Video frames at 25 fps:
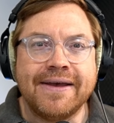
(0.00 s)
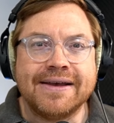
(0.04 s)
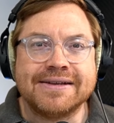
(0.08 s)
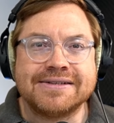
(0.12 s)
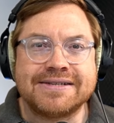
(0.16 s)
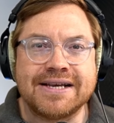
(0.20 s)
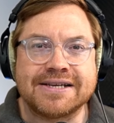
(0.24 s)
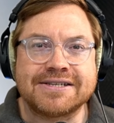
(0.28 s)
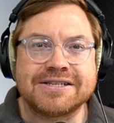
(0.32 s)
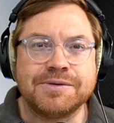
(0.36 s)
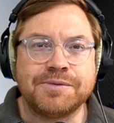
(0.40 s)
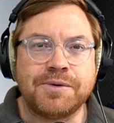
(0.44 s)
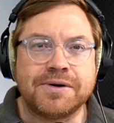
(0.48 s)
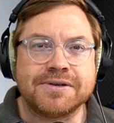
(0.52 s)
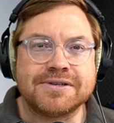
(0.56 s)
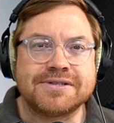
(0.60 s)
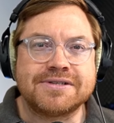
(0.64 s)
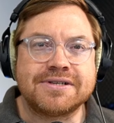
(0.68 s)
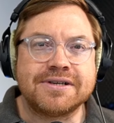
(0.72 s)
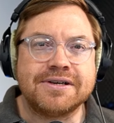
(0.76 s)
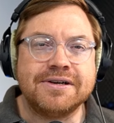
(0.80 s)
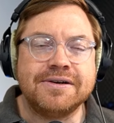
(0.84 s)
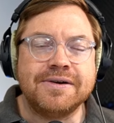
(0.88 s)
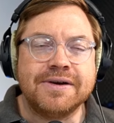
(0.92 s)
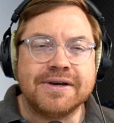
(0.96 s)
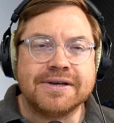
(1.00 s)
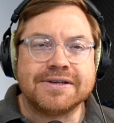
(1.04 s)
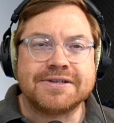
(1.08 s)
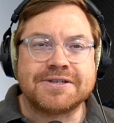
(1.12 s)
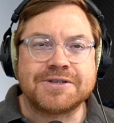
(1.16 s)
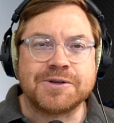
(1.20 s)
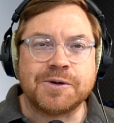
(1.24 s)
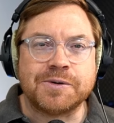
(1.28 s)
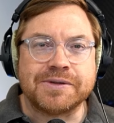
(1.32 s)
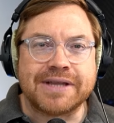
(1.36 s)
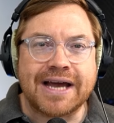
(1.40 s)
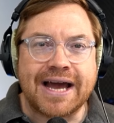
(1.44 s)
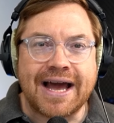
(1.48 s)
Tesla wants to
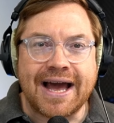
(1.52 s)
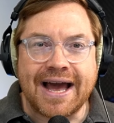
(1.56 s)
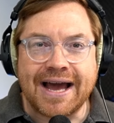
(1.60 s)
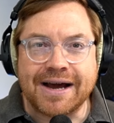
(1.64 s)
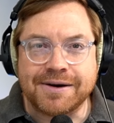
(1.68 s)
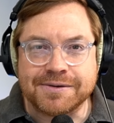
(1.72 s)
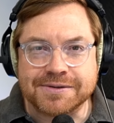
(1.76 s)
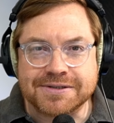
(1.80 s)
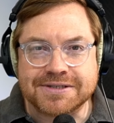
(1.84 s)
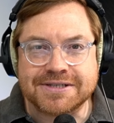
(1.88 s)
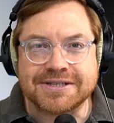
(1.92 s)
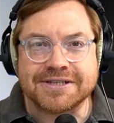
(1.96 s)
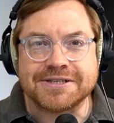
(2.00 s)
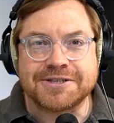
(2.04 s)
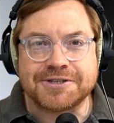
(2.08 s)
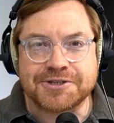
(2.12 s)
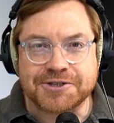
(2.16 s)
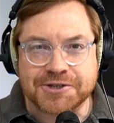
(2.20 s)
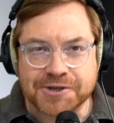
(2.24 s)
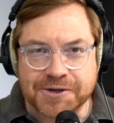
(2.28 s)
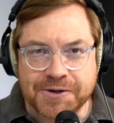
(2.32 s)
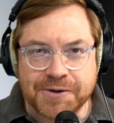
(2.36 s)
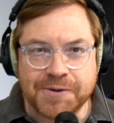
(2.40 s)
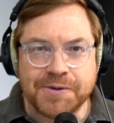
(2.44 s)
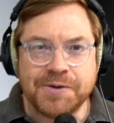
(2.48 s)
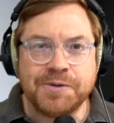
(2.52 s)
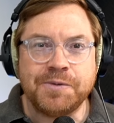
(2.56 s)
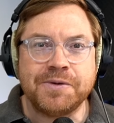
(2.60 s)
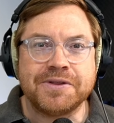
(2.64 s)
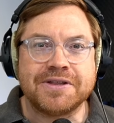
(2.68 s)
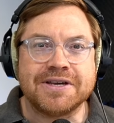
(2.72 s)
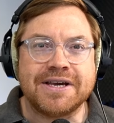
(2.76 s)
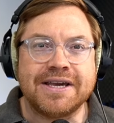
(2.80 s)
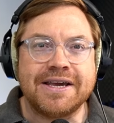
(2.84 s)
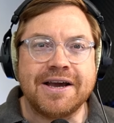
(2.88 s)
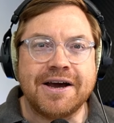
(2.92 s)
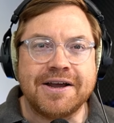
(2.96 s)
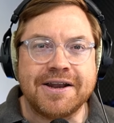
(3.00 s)
sort that out soon with
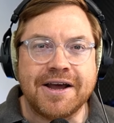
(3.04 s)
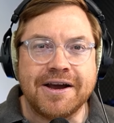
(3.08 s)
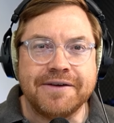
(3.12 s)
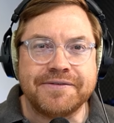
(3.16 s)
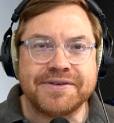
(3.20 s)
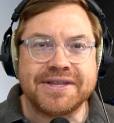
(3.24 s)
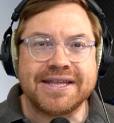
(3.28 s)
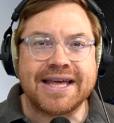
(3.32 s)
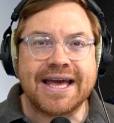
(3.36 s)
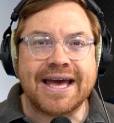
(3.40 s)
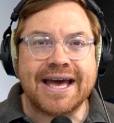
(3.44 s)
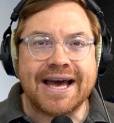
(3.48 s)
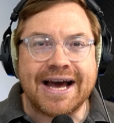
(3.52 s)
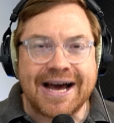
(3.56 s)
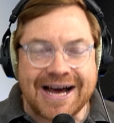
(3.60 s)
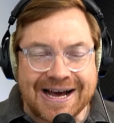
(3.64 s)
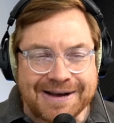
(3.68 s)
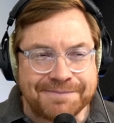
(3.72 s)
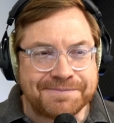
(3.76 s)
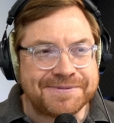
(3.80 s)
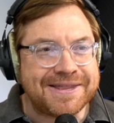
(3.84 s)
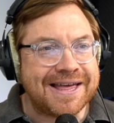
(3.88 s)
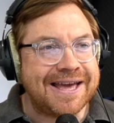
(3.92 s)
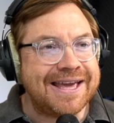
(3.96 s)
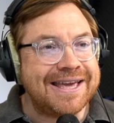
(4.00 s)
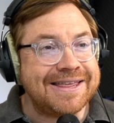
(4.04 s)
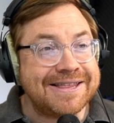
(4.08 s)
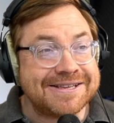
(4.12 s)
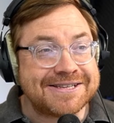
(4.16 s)
an over-the-air update.